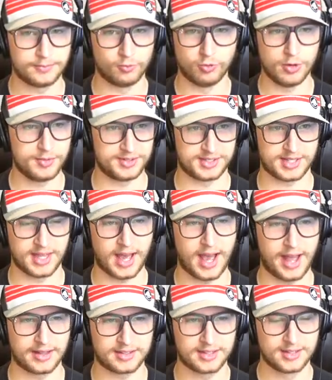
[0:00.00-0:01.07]
What was
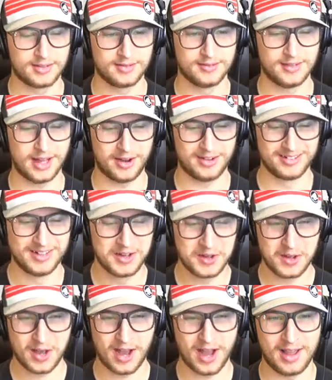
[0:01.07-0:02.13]
that?
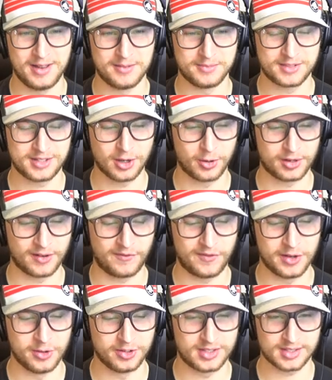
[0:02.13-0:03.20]
I am so
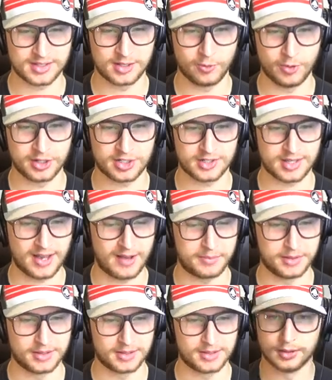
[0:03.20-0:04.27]
confused as to what just happened.